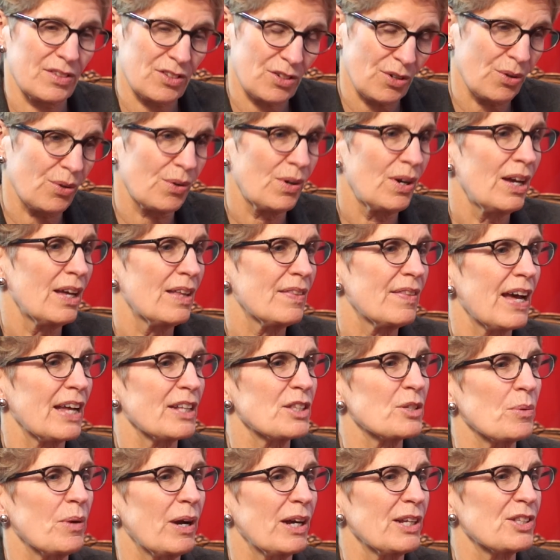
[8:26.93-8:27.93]
So
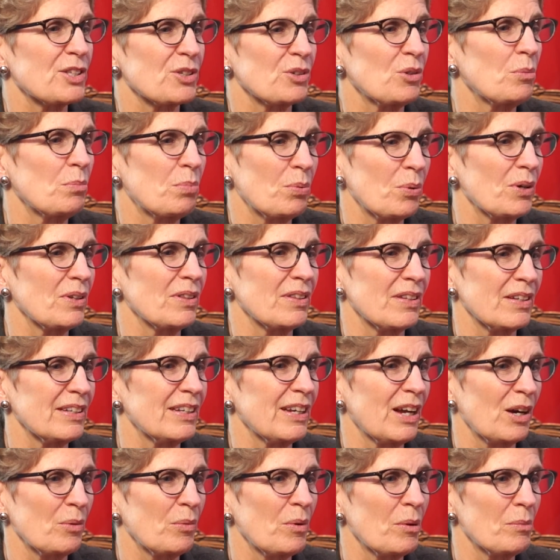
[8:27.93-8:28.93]
that's why it's so important that
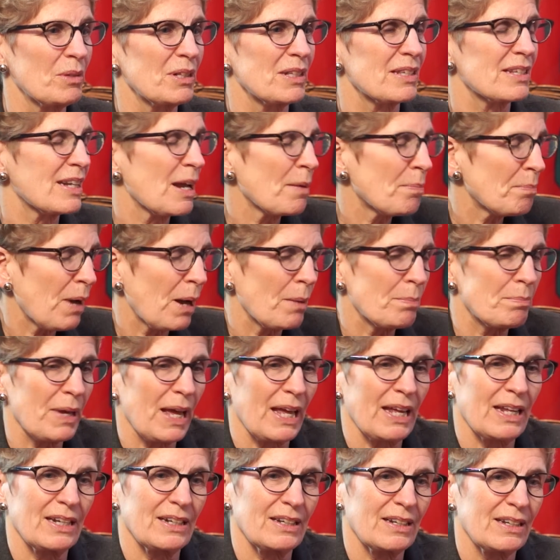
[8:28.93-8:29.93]
young women step up
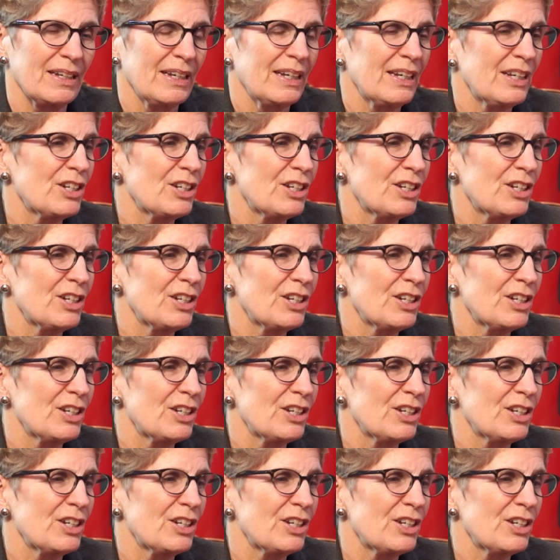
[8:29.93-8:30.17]
and